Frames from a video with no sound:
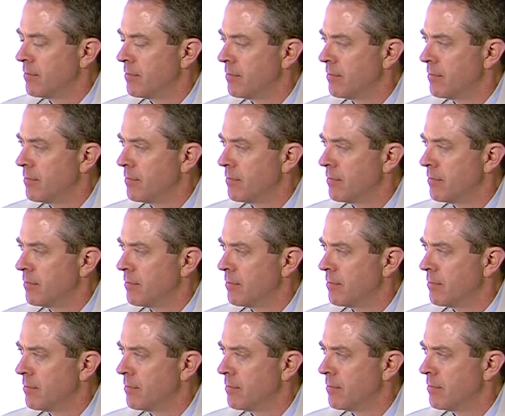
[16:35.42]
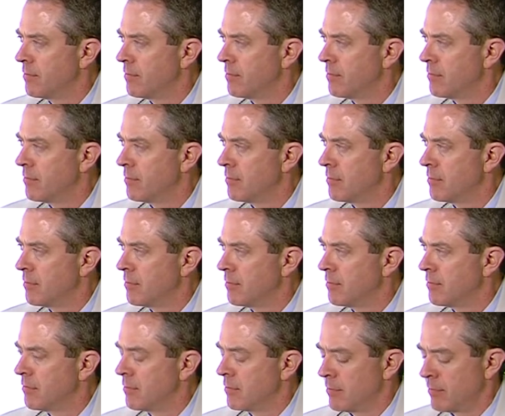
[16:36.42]

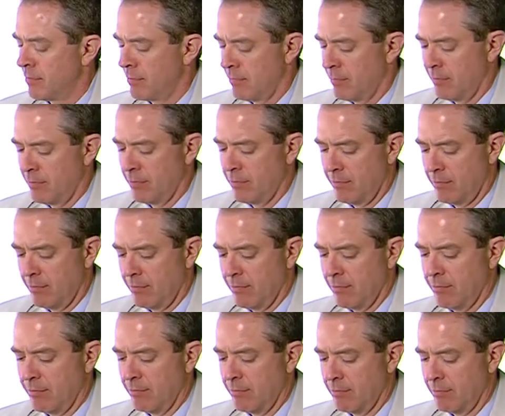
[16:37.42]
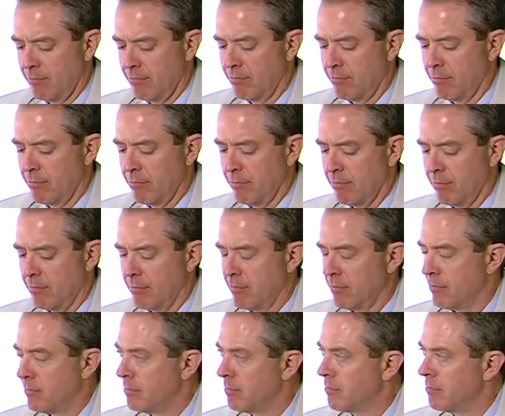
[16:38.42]

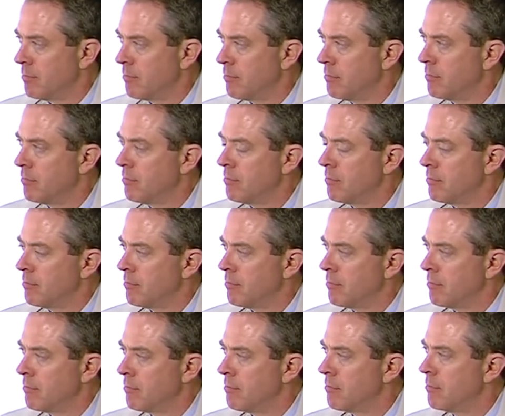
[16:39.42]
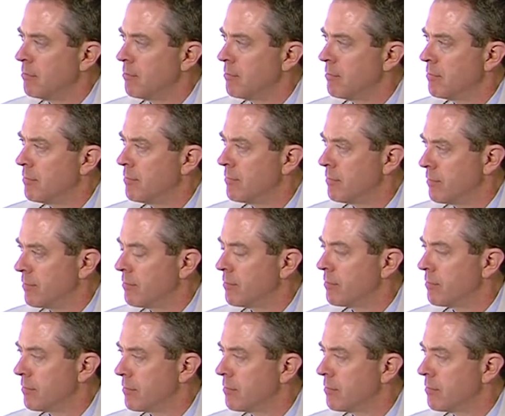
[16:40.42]
No words are spoken by the person on screen.